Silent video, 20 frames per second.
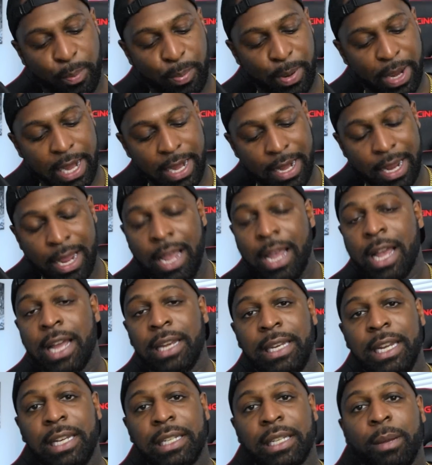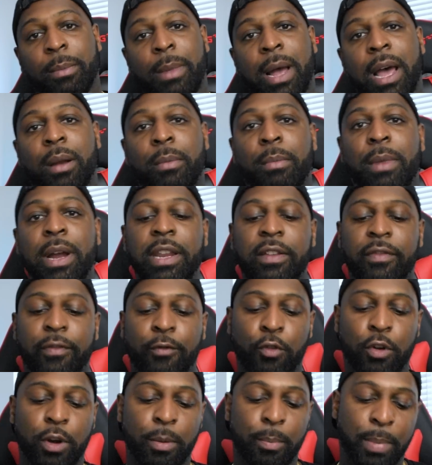to pay a decent amount of money
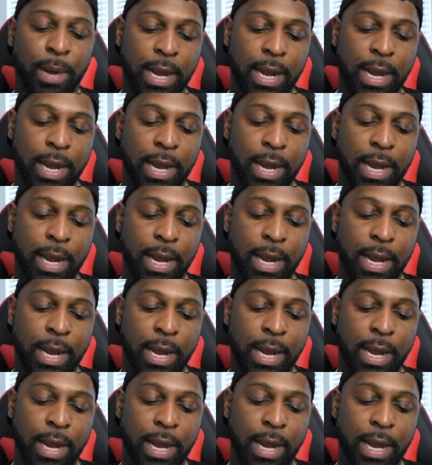for them,